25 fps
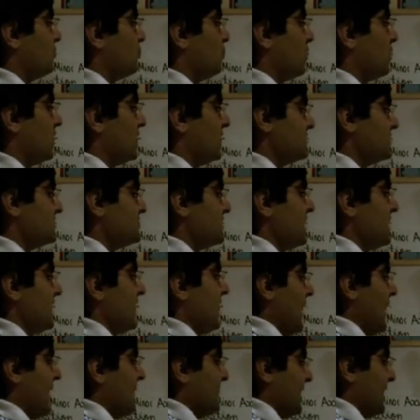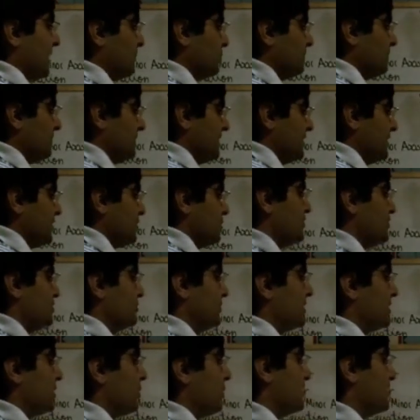and y's, and that would be your
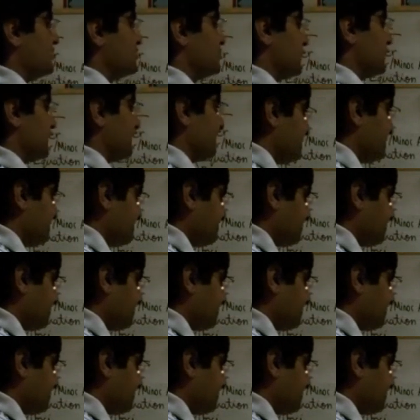new equation.